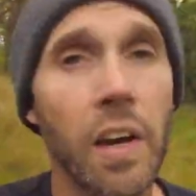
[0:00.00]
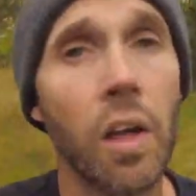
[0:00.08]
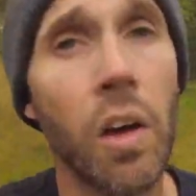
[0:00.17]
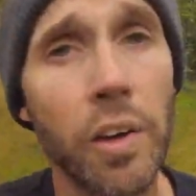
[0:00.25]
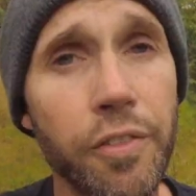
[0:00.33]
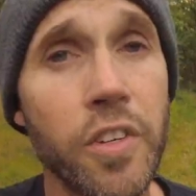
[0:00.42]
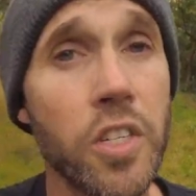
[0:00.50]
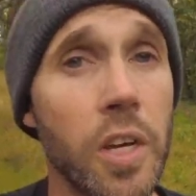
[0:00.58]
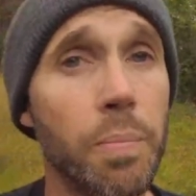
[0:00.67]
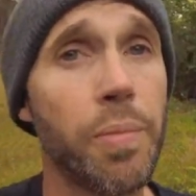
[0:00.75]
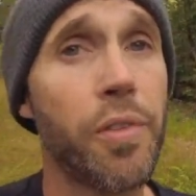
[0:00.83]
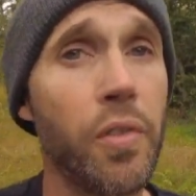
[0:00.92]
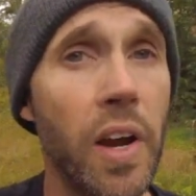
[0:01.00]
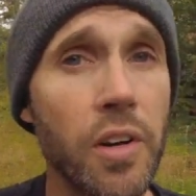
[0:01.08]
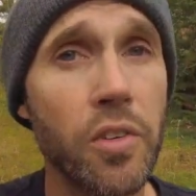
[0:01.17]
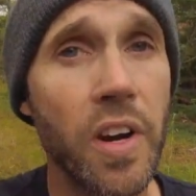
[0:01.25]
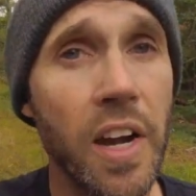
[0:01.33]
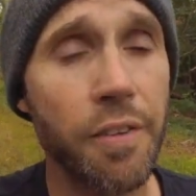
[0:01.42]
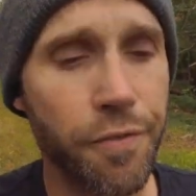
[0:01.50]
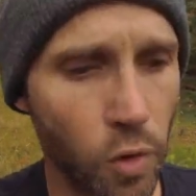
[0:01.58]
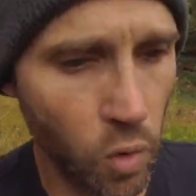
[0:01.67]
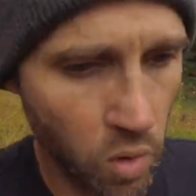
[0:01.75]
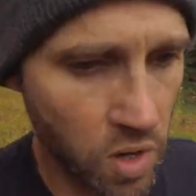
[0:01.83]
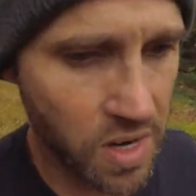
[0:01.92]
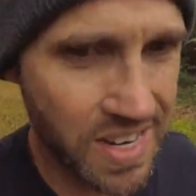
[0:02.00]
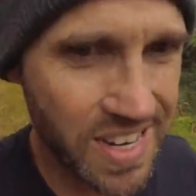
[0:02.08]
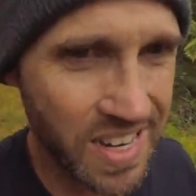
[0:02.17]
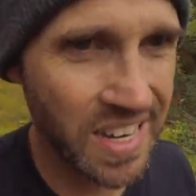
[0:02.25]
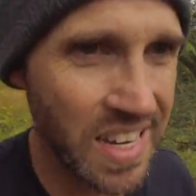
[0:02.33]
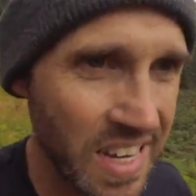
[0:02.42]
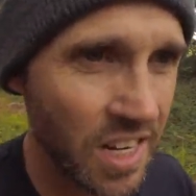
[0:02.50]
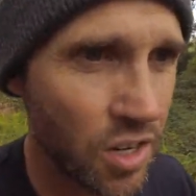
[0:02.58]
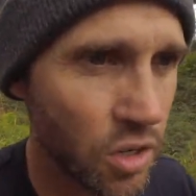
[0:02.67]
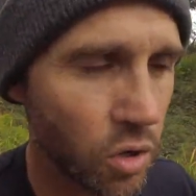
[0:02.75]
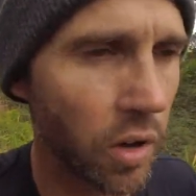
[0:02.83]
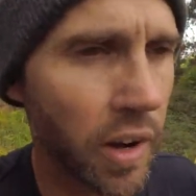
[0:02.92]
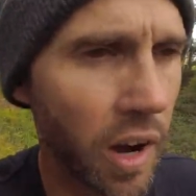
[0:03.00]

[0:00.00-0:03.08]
life tip 384, Toyota